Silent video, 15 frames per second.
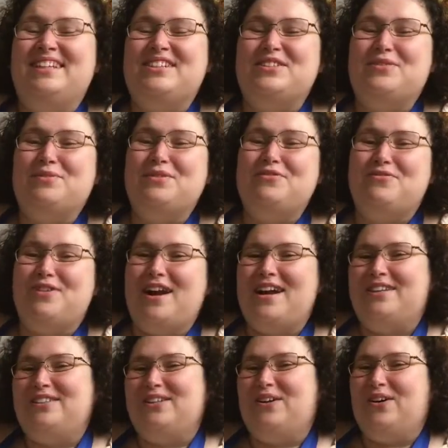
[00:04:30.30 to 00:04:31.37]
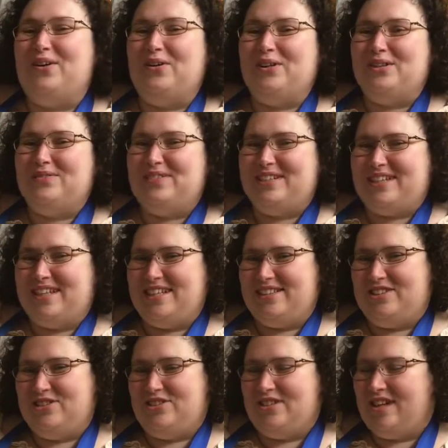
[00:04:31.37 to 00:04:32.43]
So we fried all of
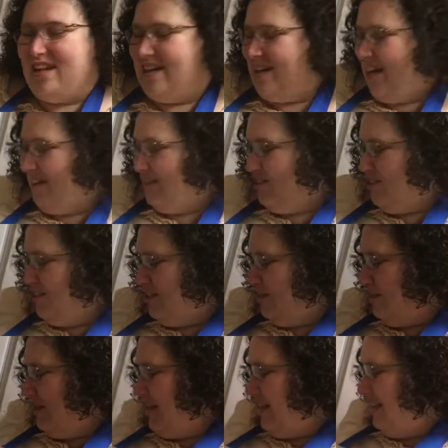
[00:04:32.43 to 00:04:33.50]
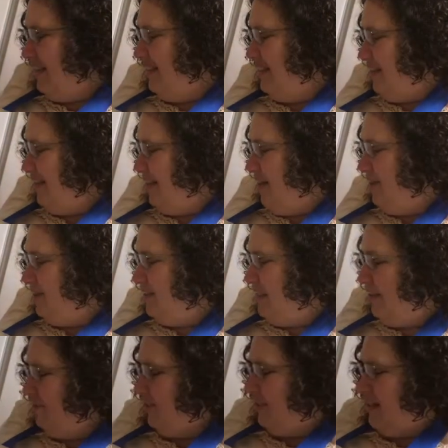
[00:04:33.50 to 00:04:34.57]
our cottage cheese patties, and now it's
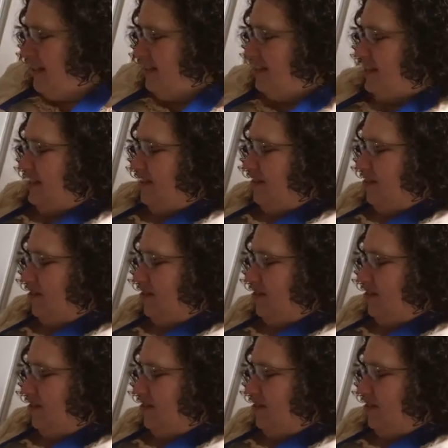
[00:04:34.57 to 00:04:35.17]
time for taste test.